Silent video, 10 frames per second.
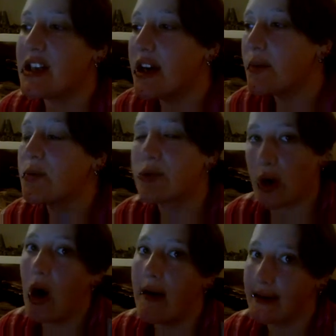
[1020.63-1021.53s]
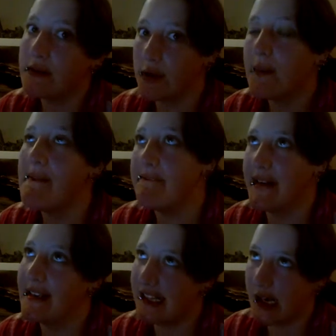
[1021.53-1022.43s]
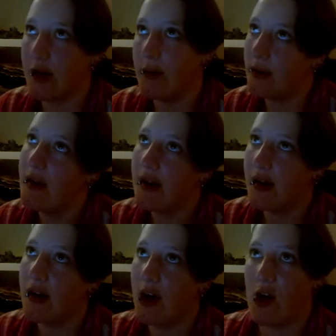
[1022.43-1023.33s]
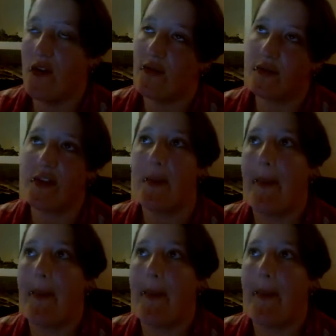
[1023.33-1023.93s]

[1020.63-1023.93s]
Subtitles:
I will try and do a video of the